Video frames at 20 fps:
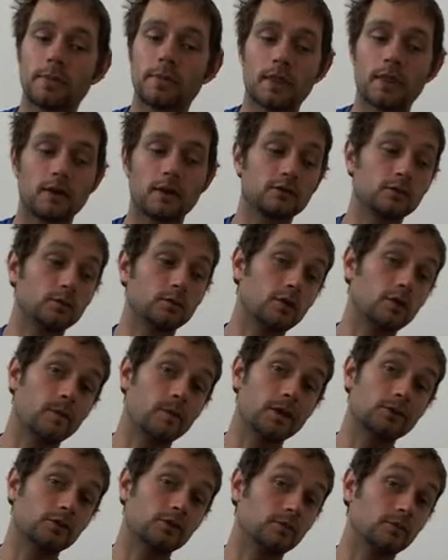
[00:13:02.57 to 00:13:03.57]
assuming your
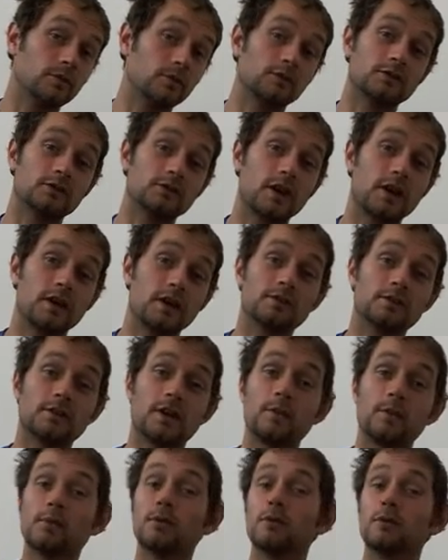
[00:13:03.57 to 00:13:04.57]
metronome doesn't change
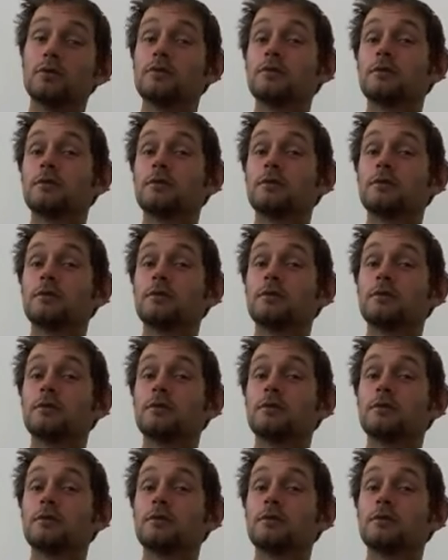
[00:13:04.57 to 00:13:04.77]
tempos,